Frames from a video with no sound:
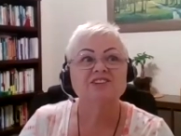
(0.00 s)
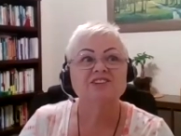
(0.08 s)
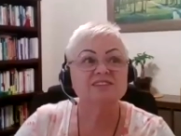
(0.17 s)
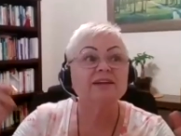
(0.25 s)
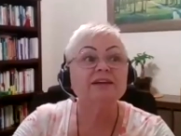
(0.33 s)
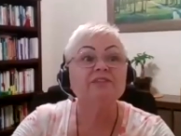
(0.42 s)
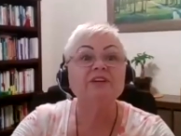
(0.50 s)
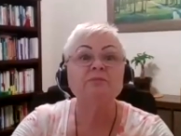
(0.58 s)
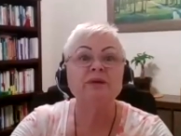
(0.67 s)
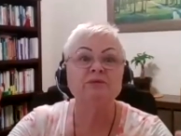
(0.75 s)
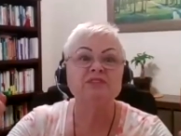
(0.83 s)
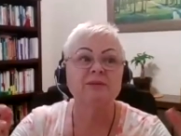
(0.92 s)
living,
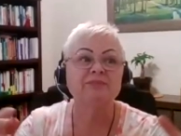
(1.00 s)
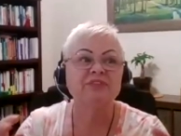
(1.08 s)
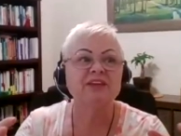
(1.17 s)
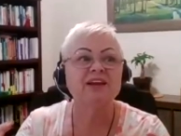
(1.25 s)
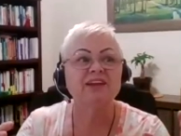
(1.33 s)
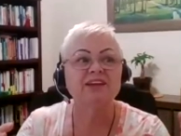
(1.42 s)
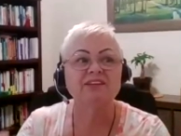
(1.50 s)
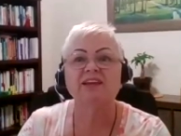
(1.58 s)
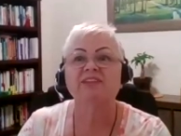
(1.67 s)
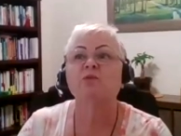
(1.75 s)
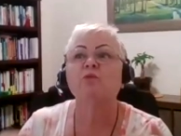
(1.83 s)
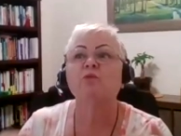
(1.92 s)
maybe something like
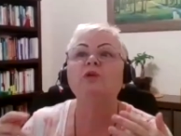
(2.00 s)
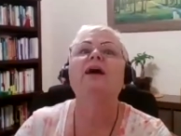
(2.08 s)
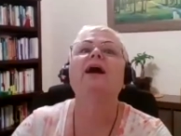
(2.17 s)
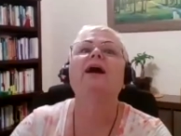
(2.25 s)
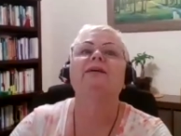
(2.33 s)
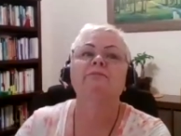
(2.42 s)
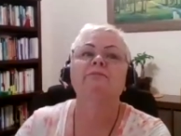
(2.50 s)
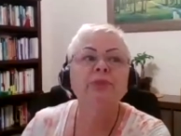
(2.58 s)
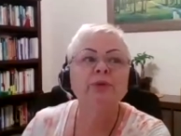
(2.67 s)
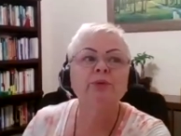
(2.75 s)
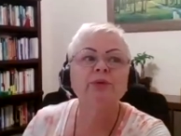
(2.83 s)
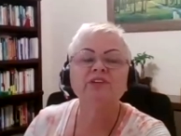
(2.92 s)
that, what I am
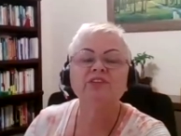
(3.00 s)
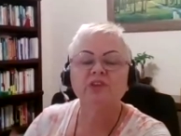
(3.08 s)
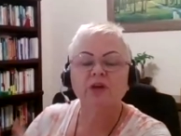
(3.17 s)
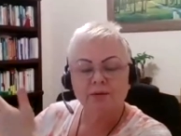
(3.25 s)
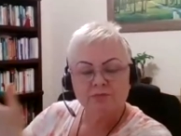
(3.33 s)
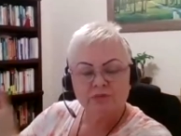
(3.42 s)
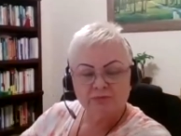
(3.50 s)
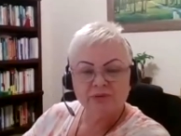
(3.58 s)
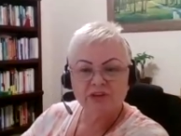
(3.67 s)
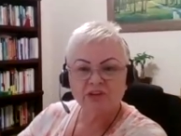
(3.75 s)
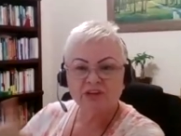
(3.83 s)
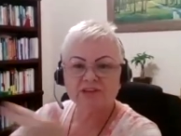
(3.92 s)
doing, so I'm
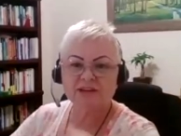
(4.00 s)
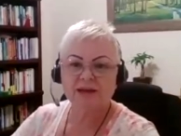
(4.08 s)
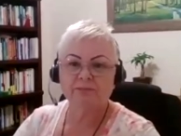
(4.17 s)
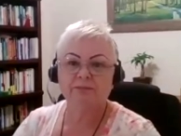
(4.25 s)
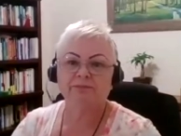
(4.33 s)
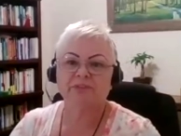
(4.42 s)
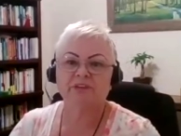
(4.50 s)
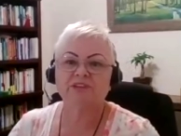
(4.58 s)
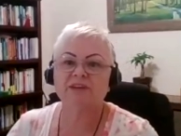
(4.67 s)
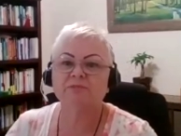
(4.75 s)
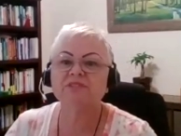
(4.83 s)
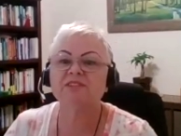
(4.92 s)
repeating
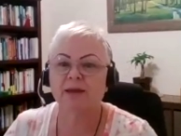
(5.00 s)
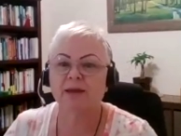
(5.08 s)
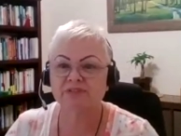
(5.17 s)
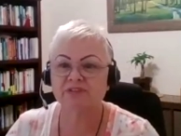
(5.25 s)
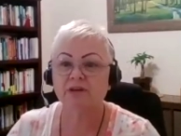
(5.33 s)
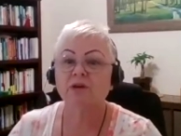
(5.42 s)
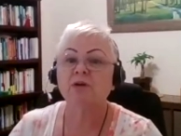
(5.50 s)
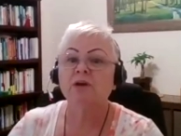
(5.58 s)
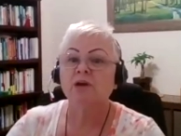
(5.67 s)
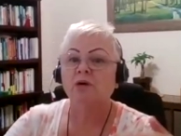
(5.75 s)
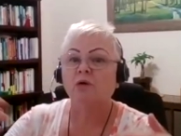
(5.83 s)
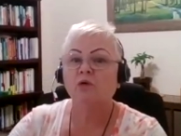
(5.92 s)
some steps,
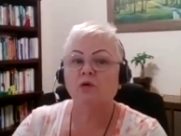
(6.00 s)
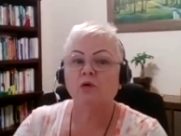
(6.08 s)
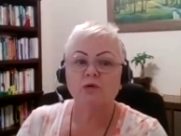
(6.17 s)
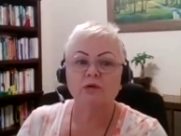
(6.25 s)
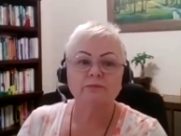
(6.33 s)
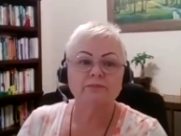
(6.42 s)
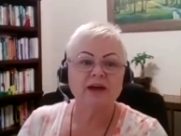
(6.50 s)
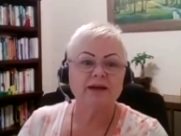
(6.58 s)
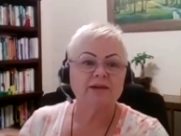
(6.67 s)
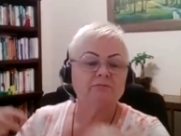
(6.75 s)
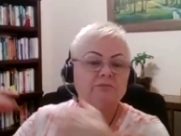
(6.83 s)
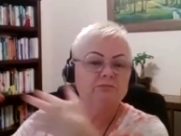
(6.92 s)
or
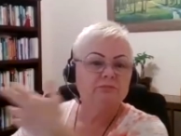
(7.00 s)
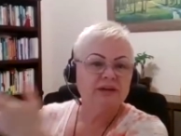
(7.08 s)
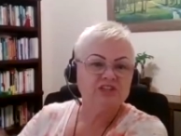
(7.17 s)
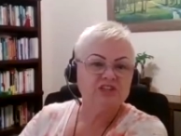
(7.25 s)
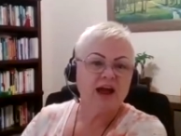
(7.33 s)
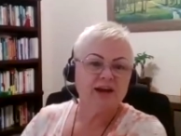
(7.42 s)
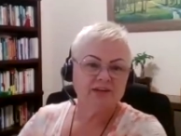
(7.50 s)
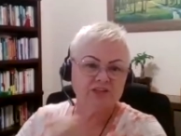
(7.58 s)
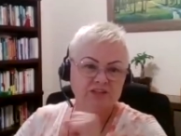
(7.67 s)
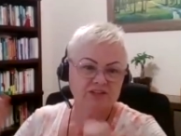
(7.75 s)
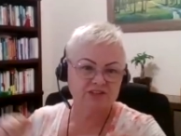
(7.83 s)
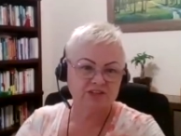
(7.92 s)
my challenge
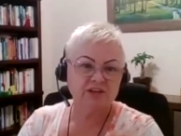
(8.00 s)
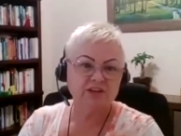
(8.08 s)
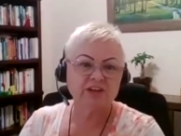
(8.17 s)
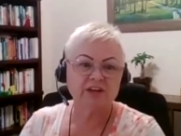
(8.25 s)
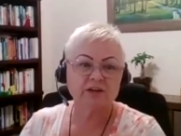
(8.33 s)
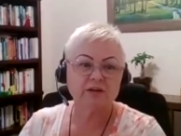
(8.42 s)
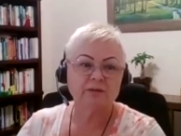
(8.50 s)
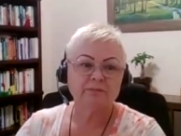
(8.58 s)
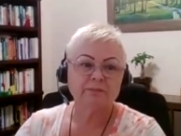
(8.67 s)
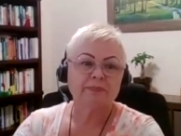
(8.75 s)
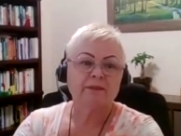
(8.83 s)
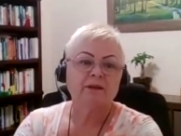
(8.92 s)
is still here.
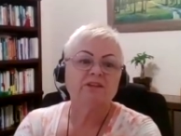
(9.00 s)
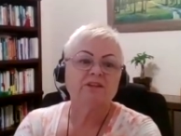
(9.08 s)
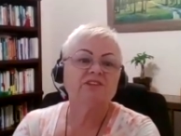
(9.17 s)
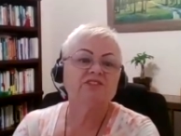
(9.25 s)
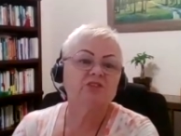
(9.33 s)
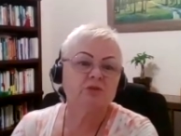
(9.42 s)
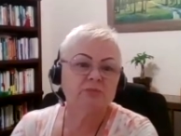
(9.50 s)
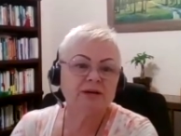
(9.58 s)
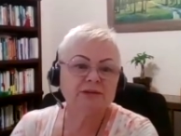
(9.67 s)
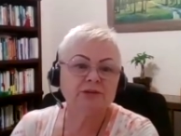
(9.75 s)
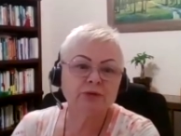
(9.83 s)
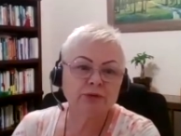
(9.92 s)
That's
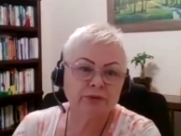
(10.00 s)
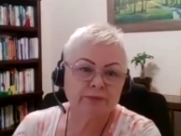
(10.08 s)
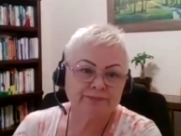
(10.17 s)
normal too,